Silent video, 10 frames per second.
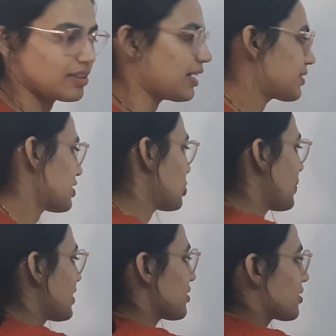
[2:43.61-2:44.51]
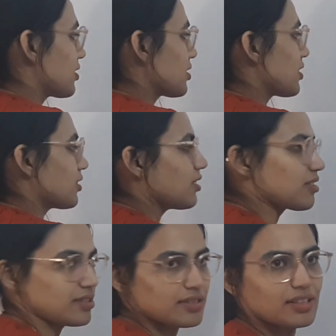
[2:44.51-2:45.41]
as in spaces this and
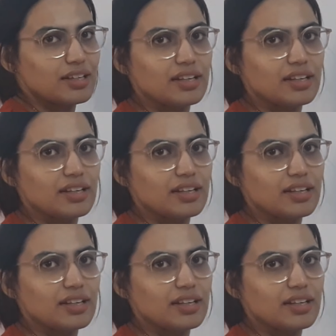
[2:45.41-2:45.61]
this,